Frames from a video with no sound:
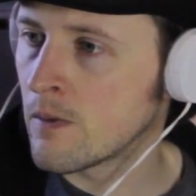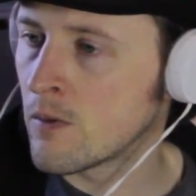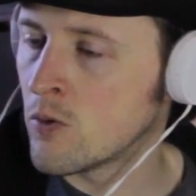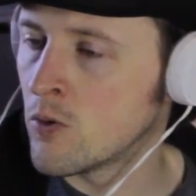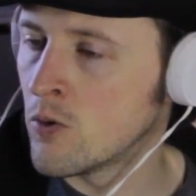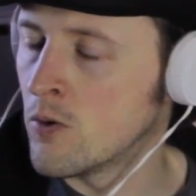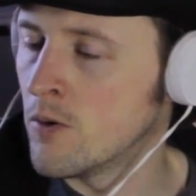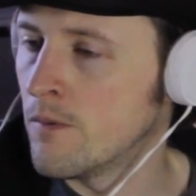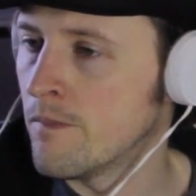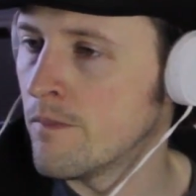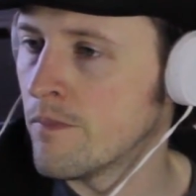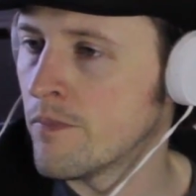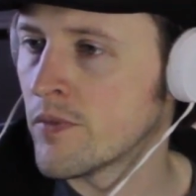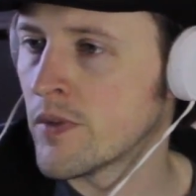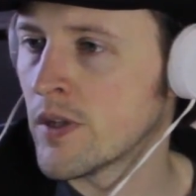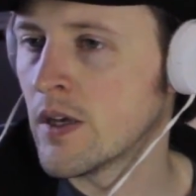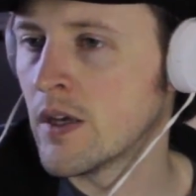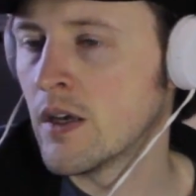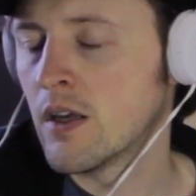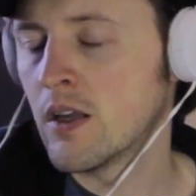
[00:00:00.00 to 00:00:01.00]
Cool.
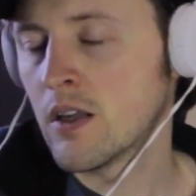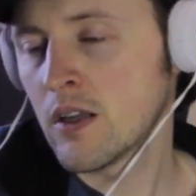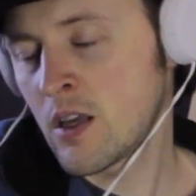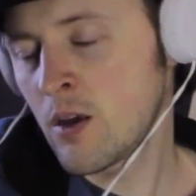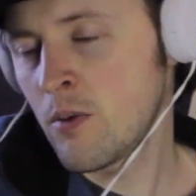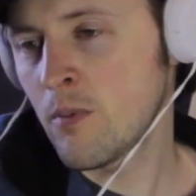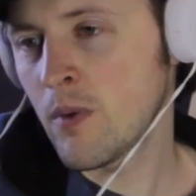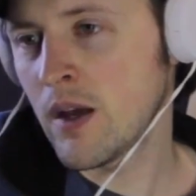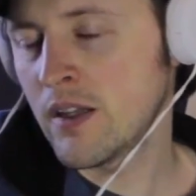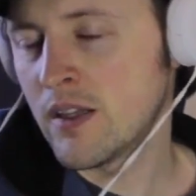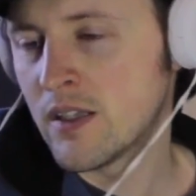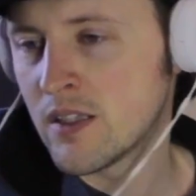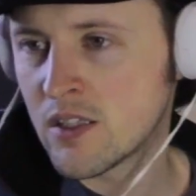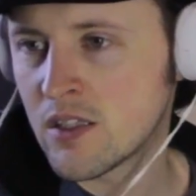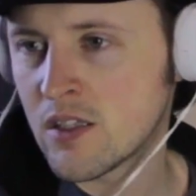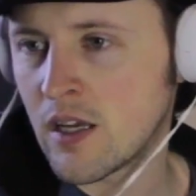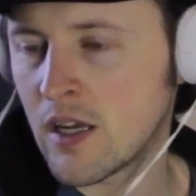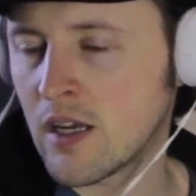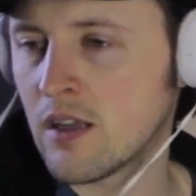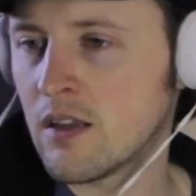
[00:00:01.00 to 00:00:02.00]
Keep in mind, this
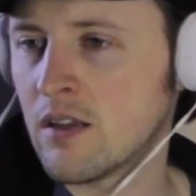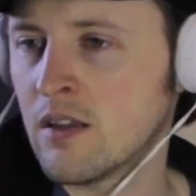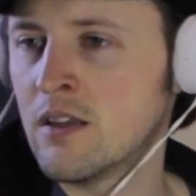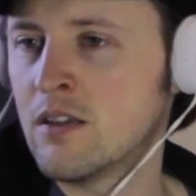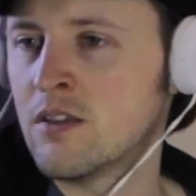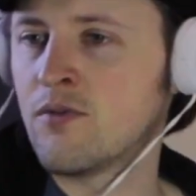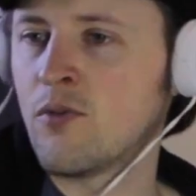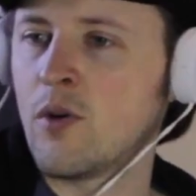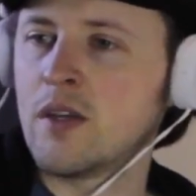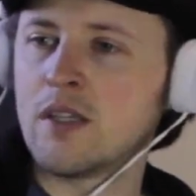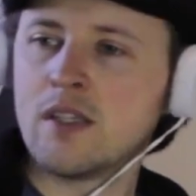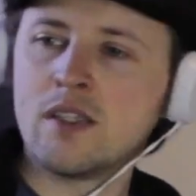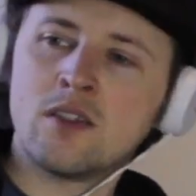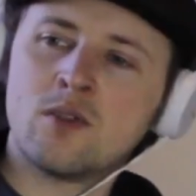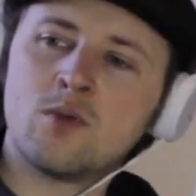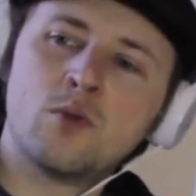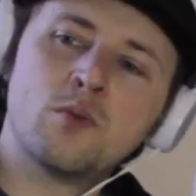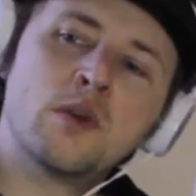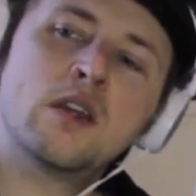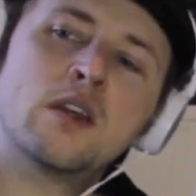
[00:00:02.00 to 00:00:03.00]
is like these
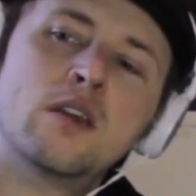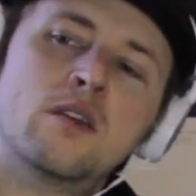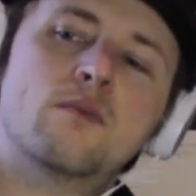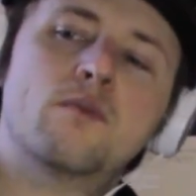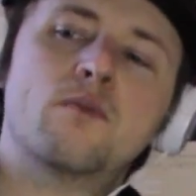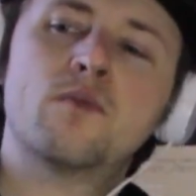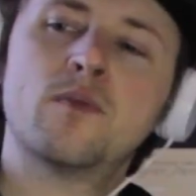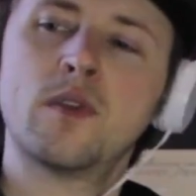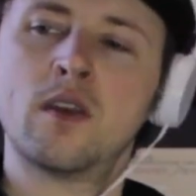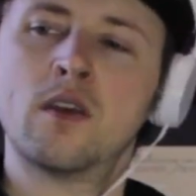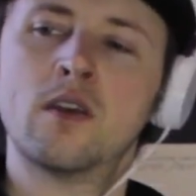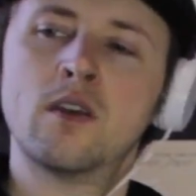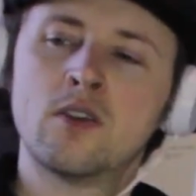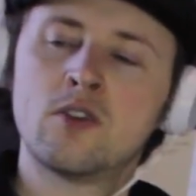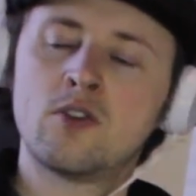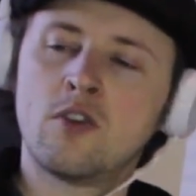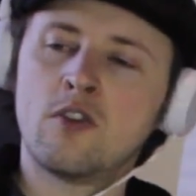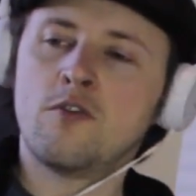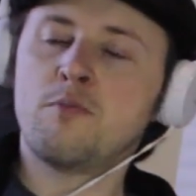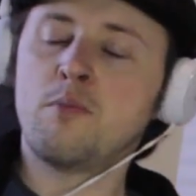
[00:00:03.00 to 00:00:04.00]
voicings will be
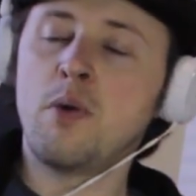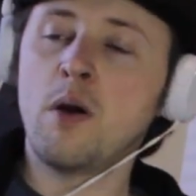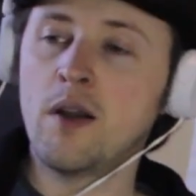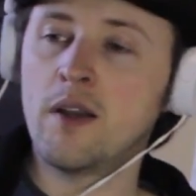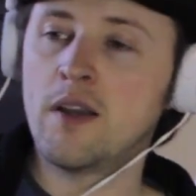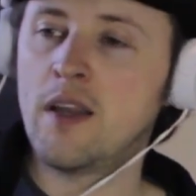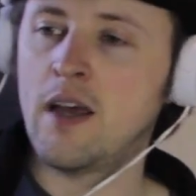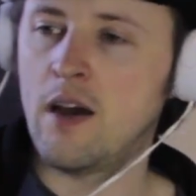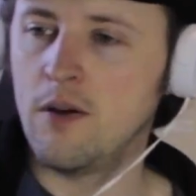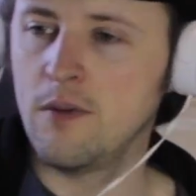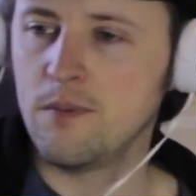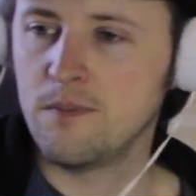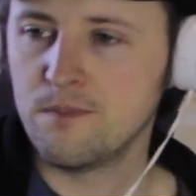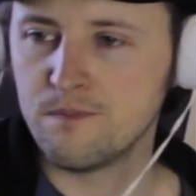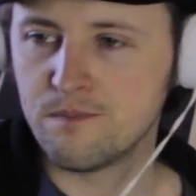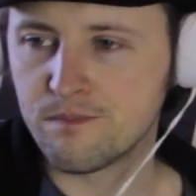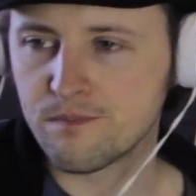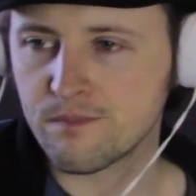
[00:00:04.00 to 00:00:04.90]
sort of parted out.